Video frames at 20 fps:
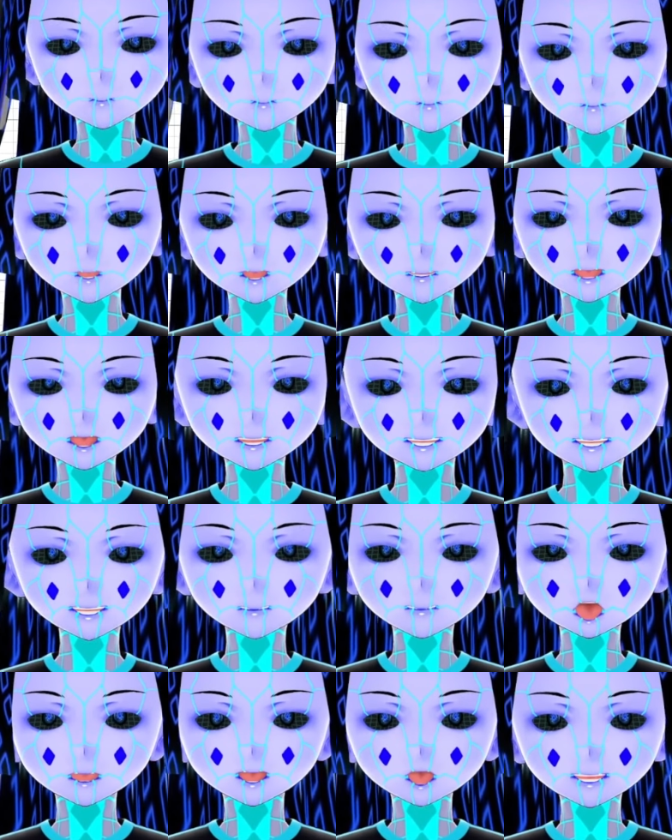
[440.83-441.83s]
This
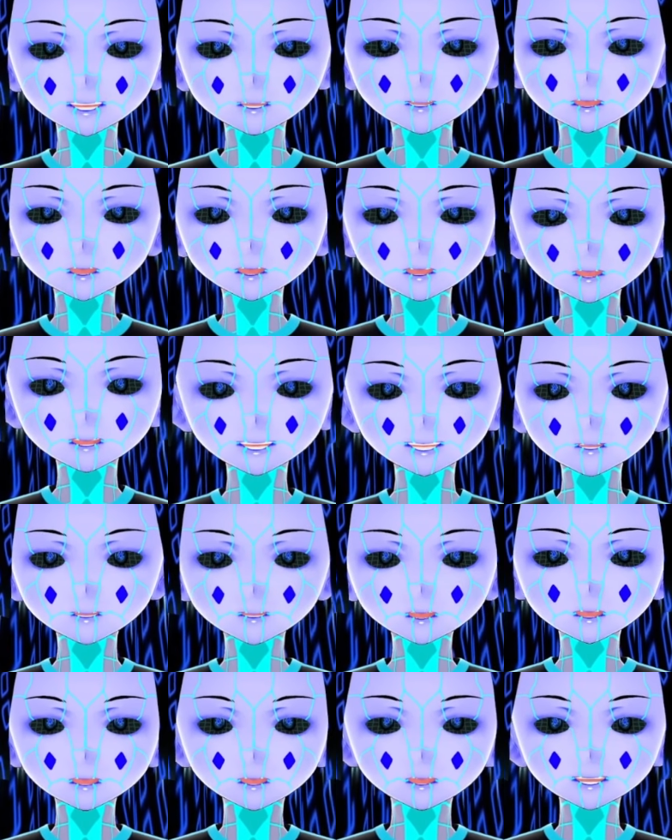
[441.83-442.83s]
graph will never,
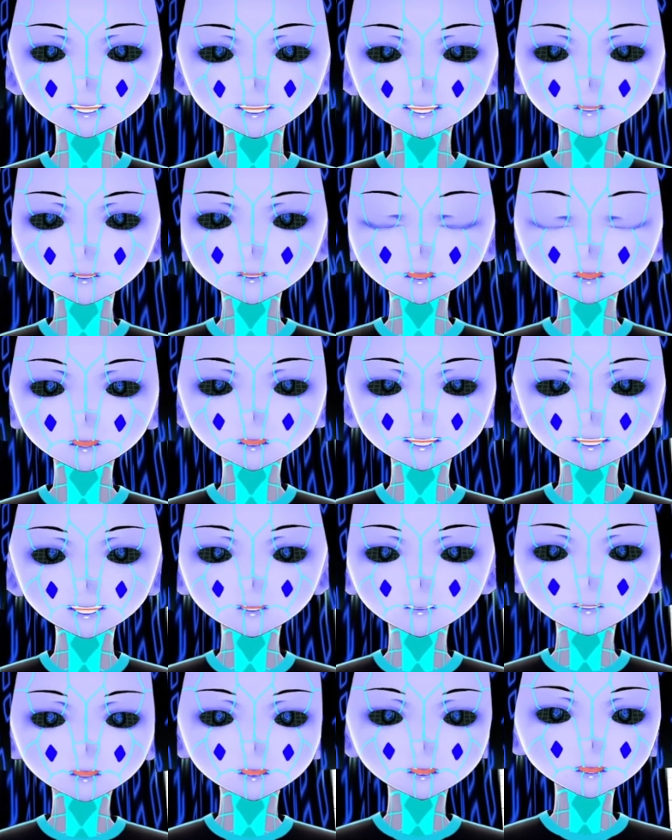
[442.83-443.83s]
ever, ever,
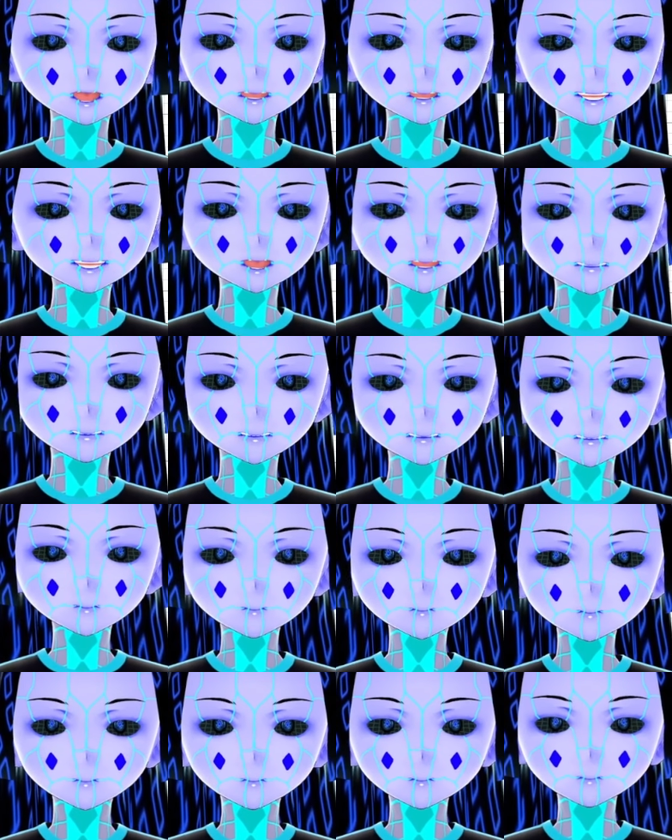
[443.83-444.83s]
ever touch
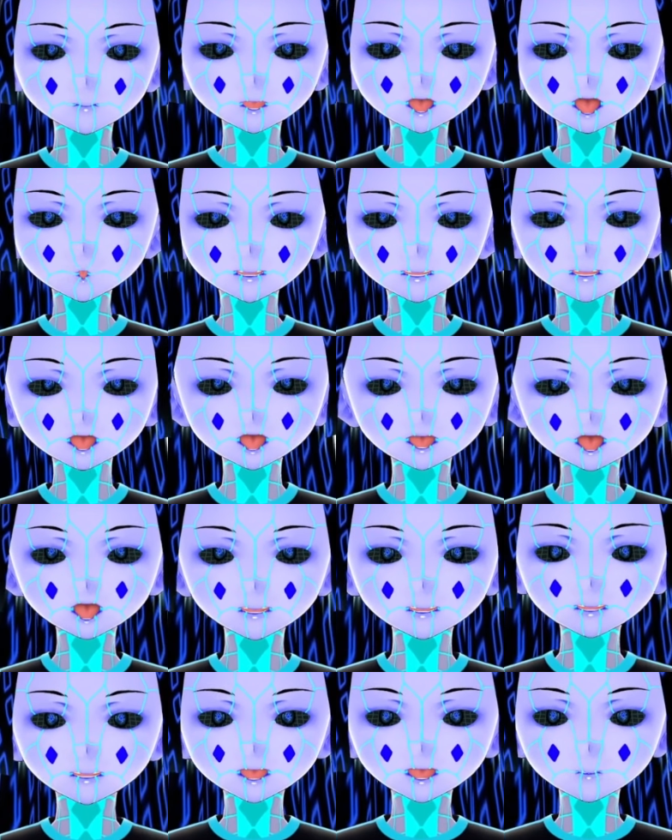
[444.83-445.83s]
the blue
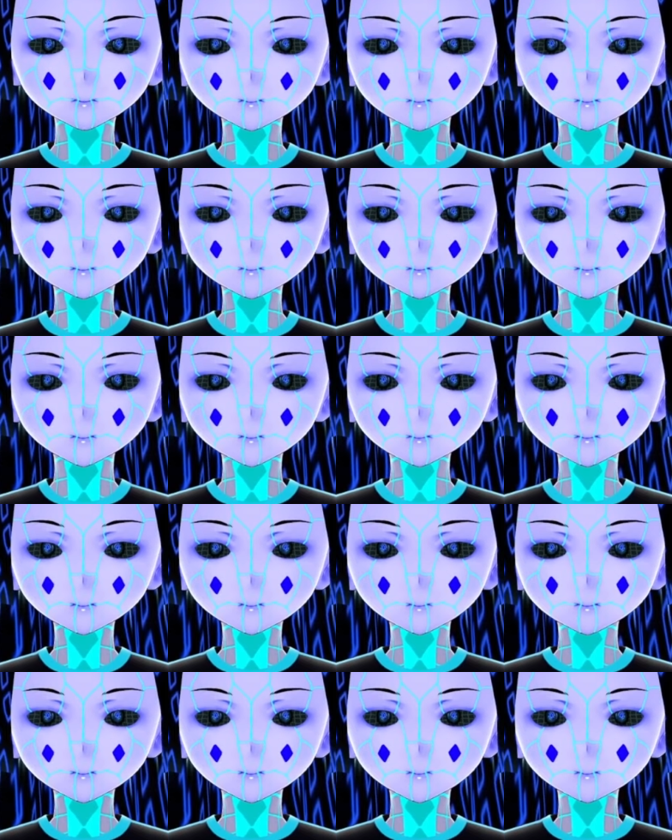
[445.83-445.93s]
line.